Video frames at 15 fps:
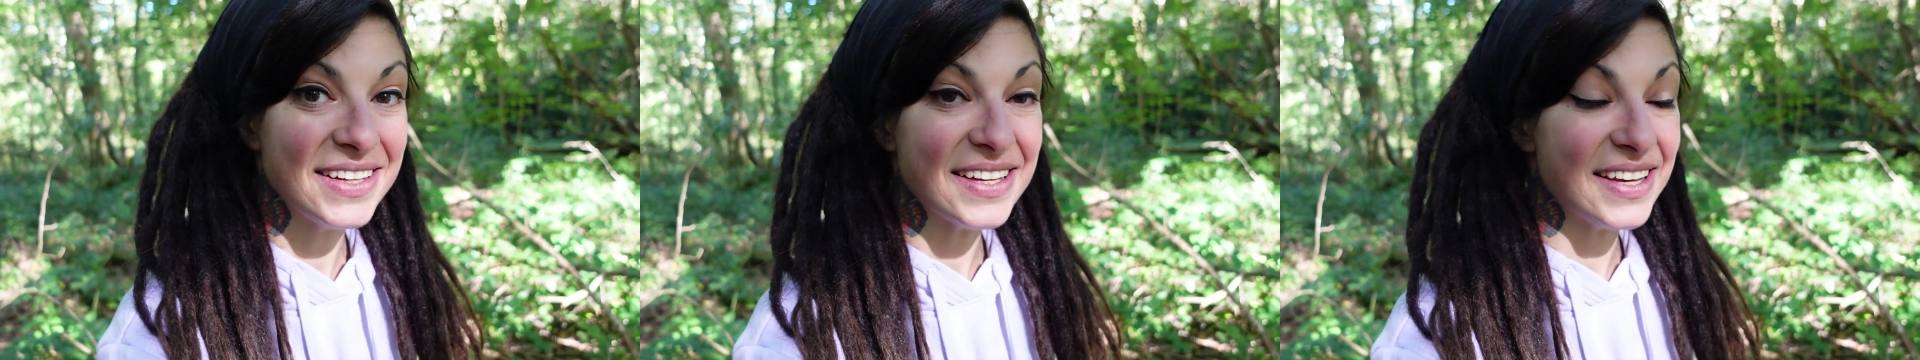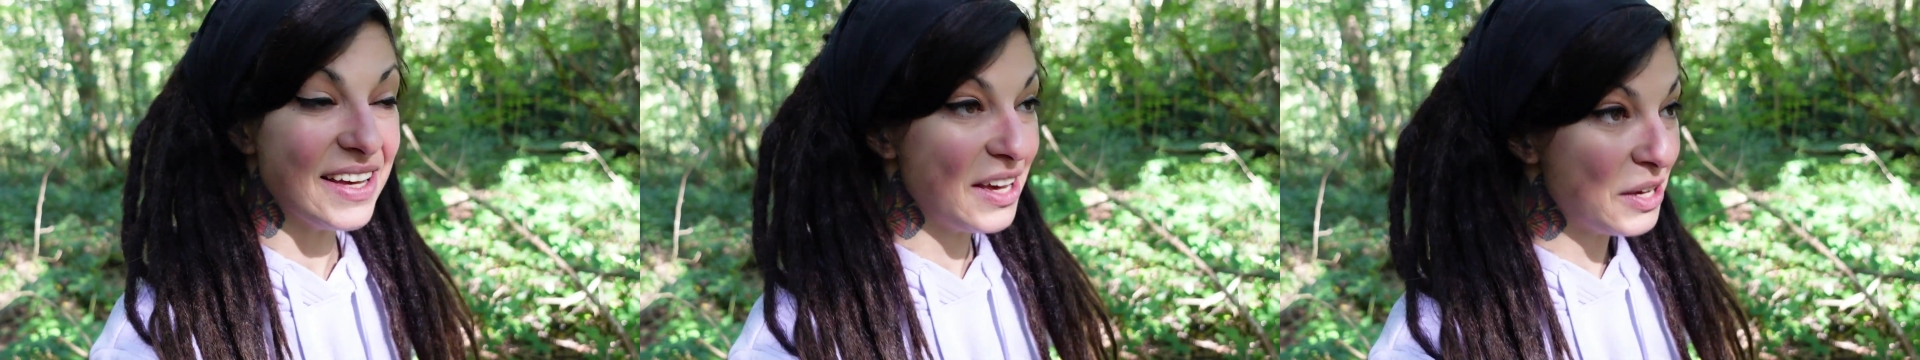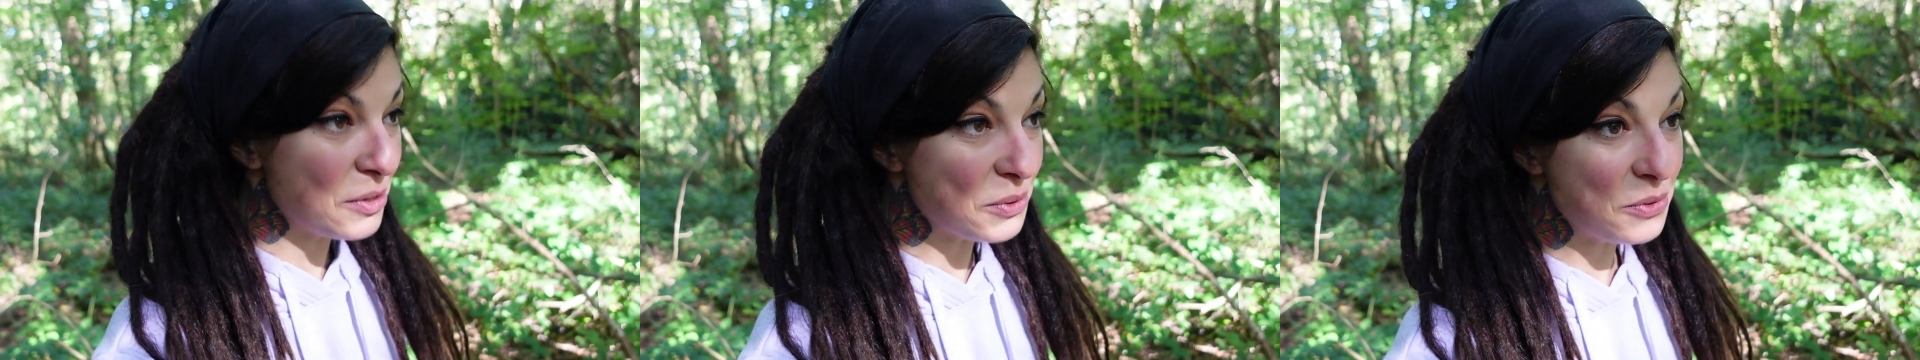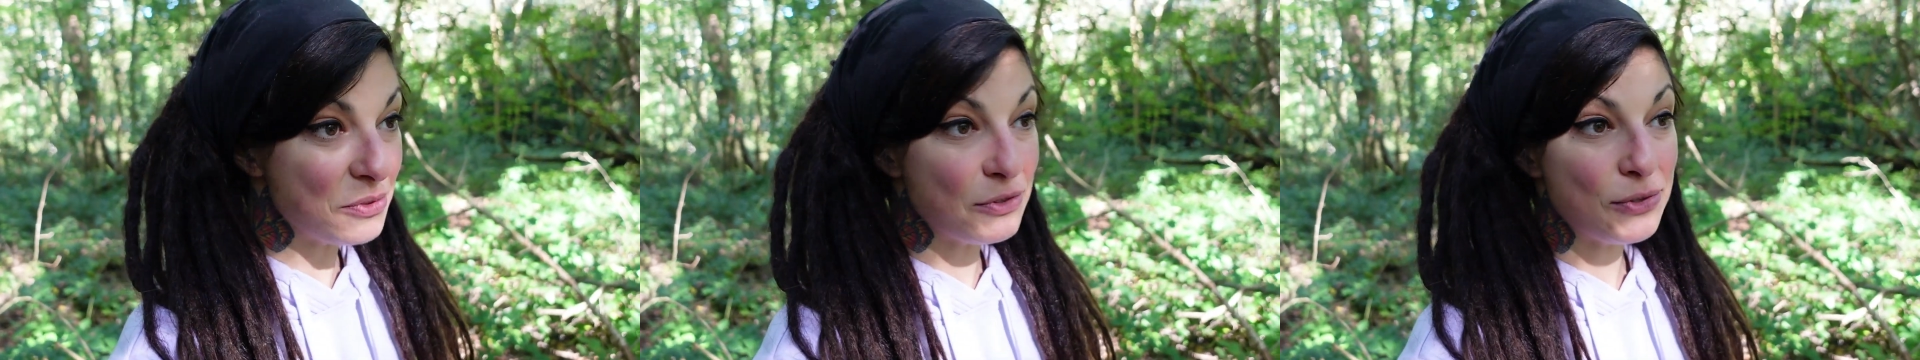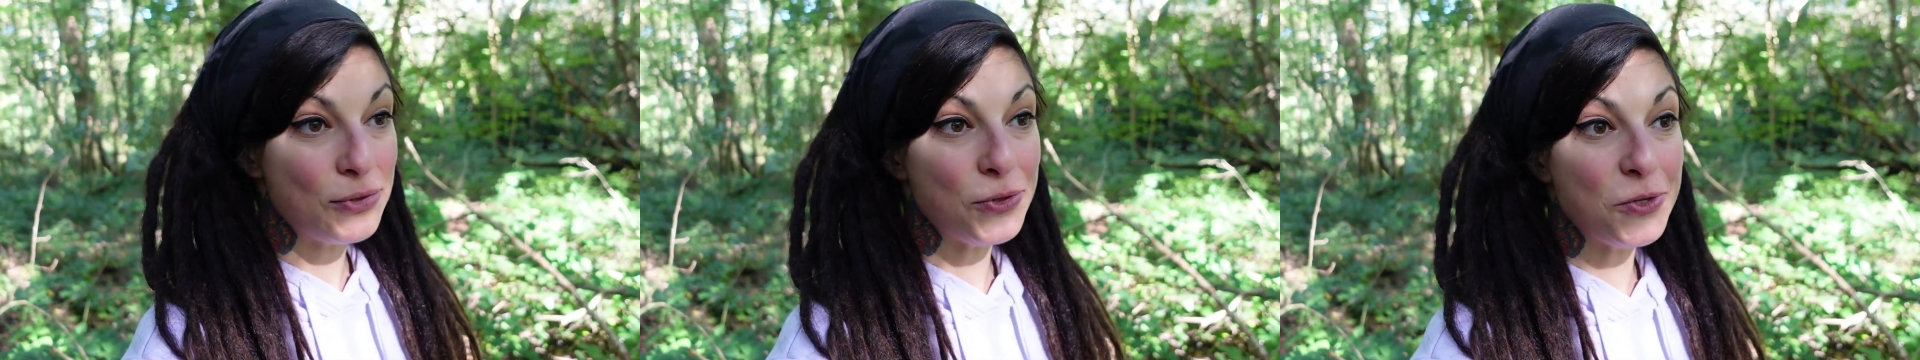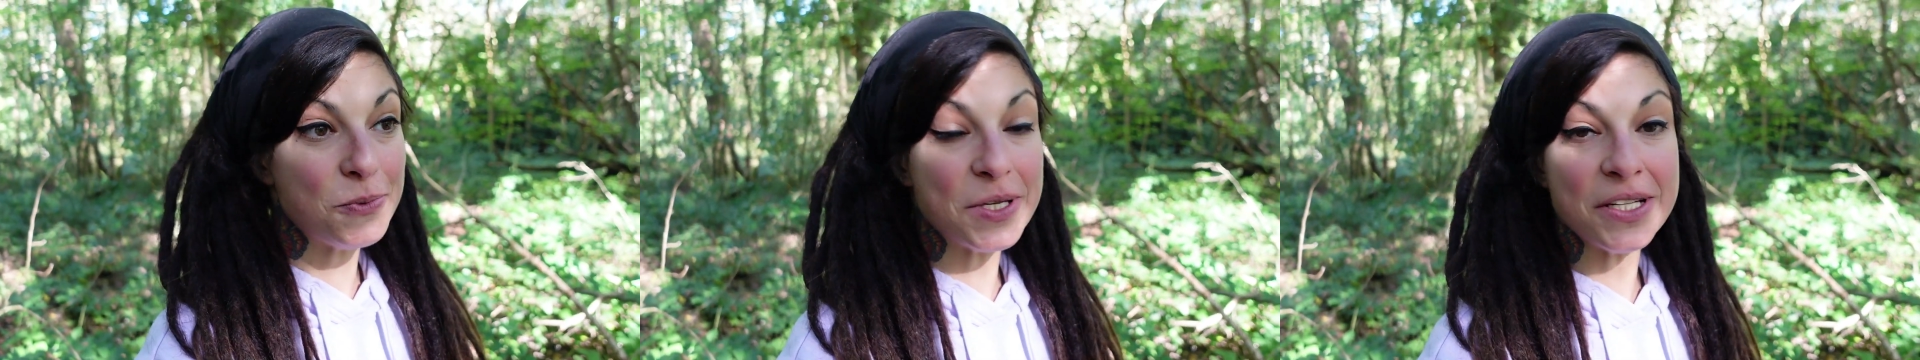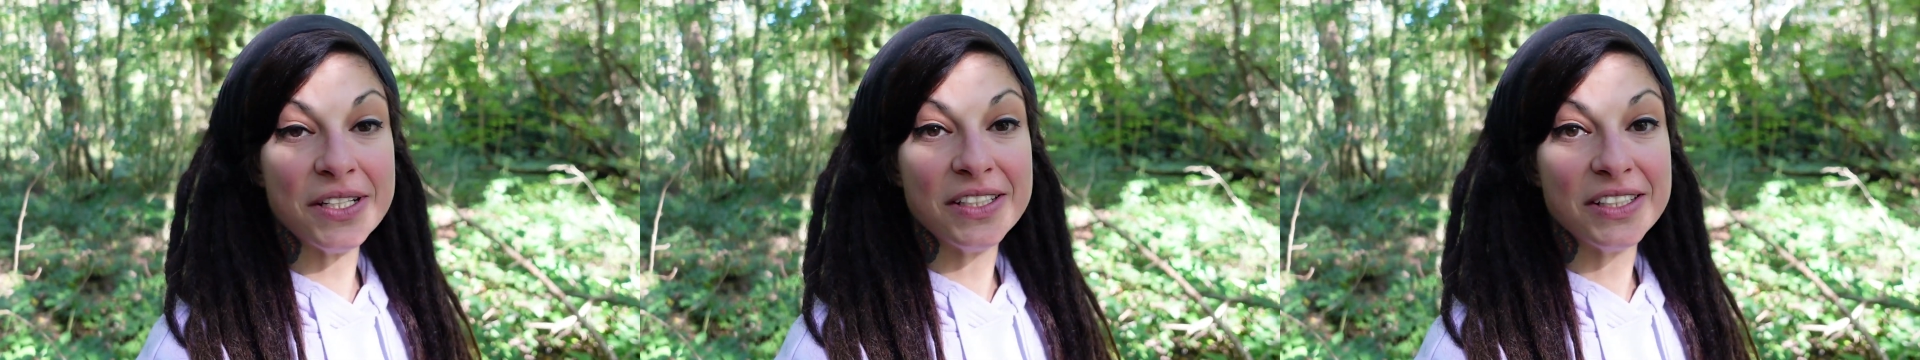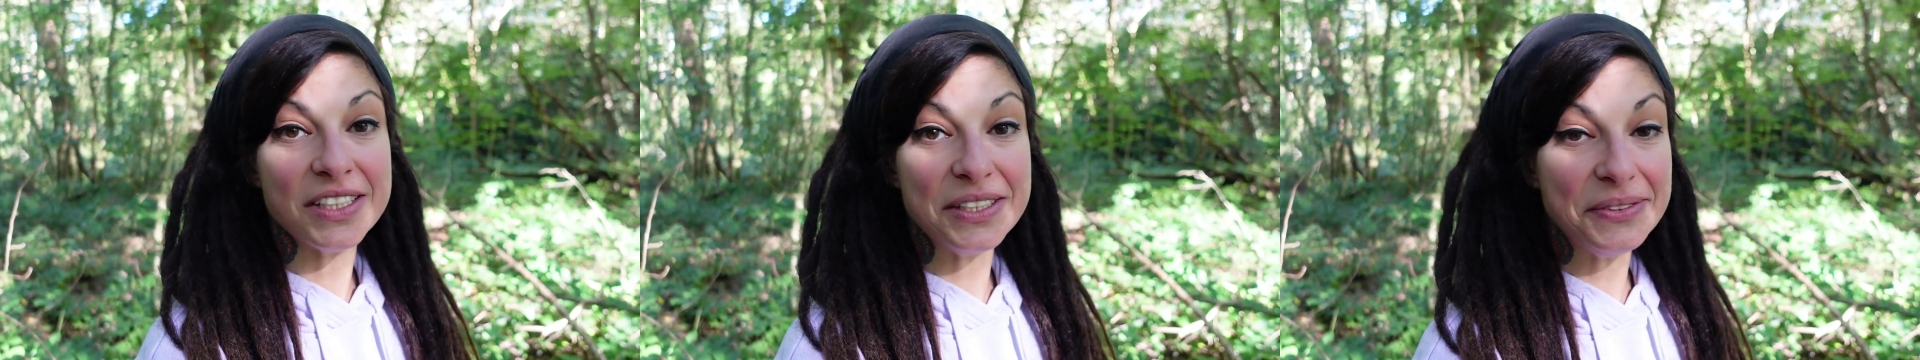It helps with trauma.
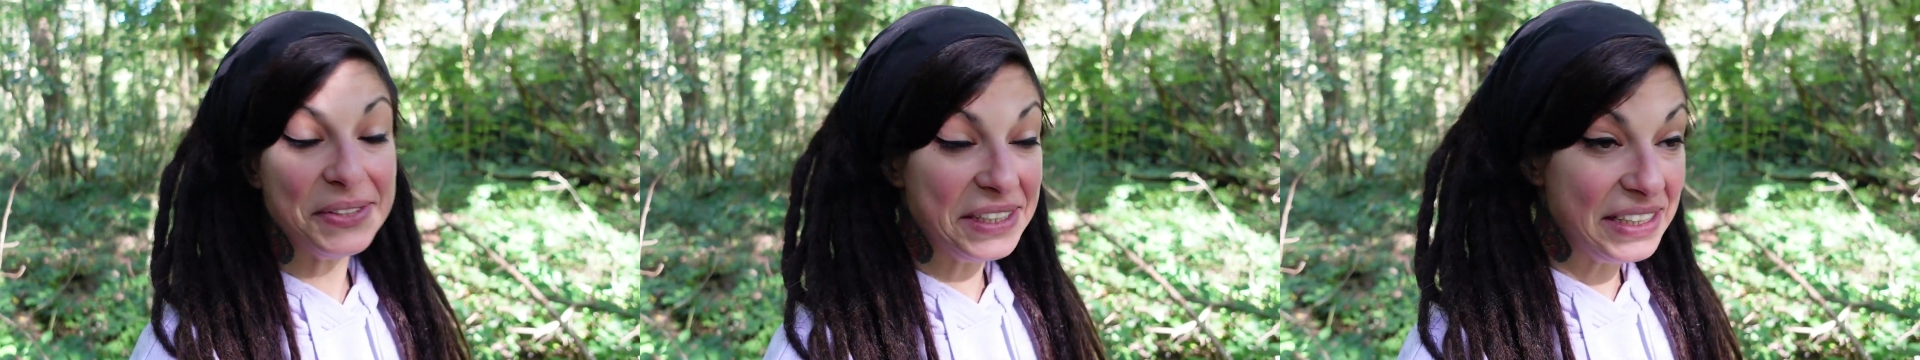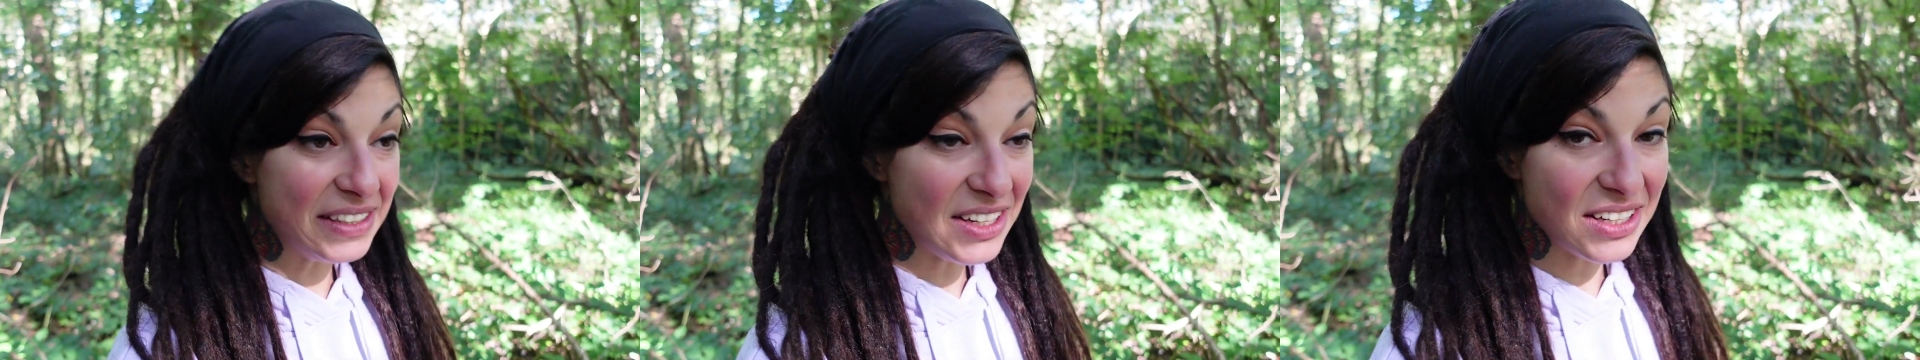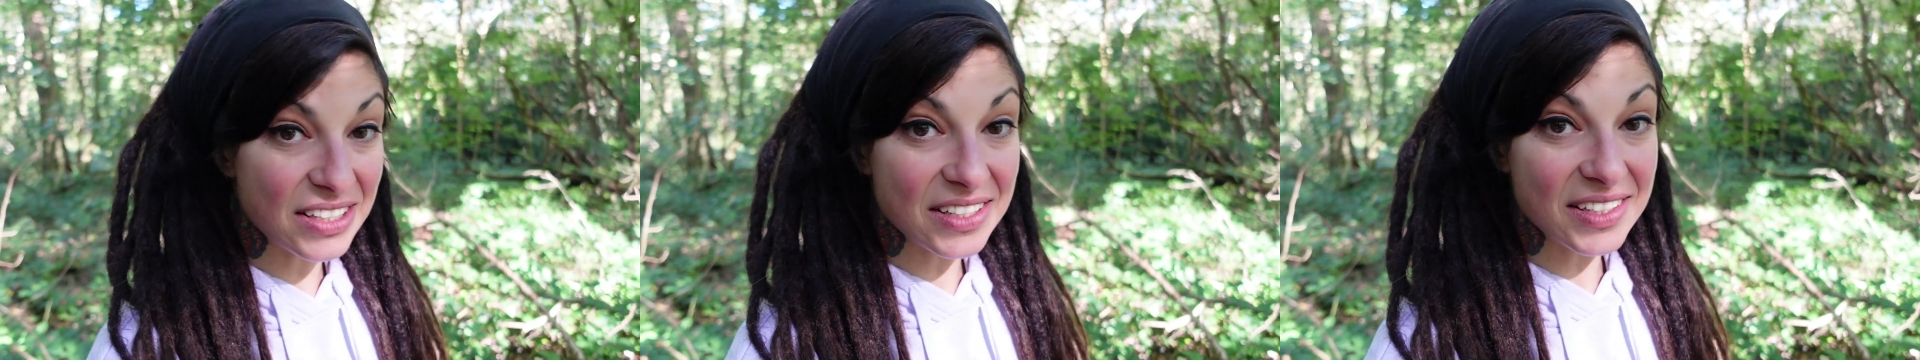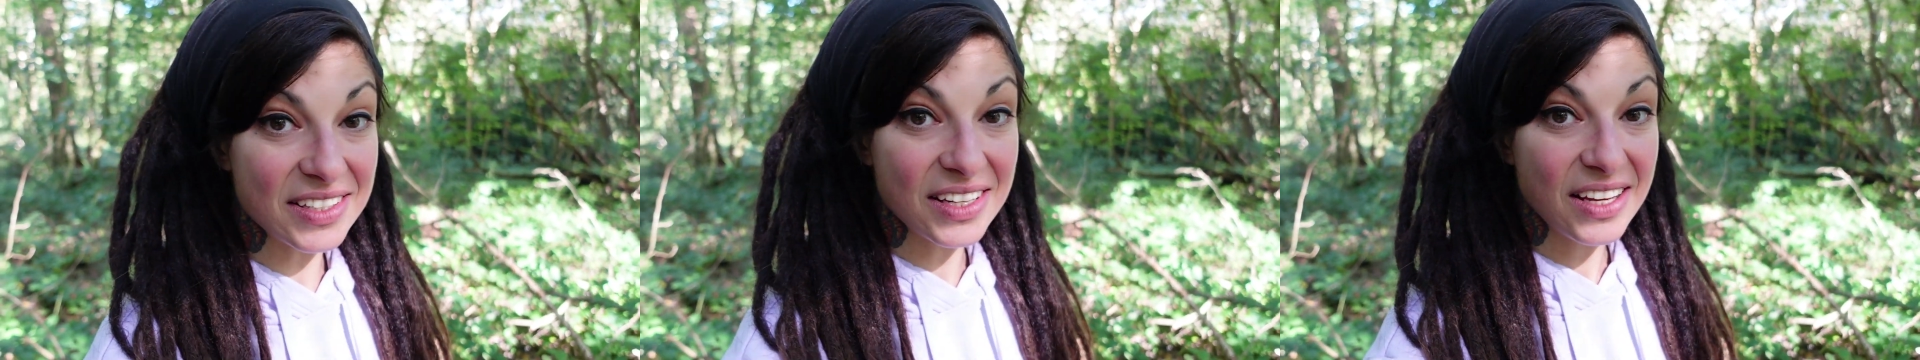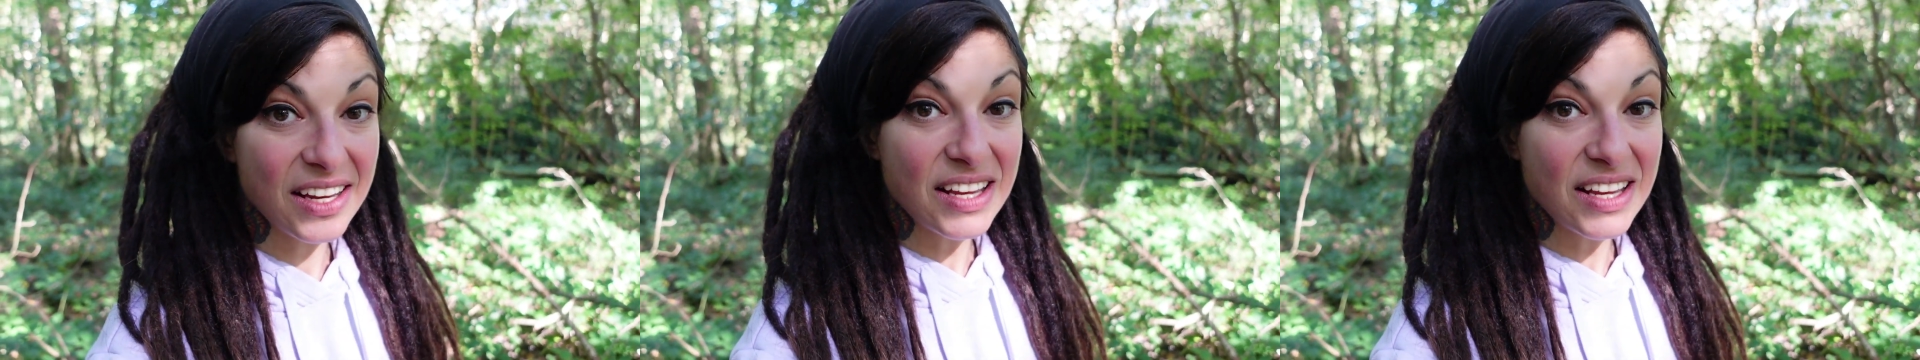It really does.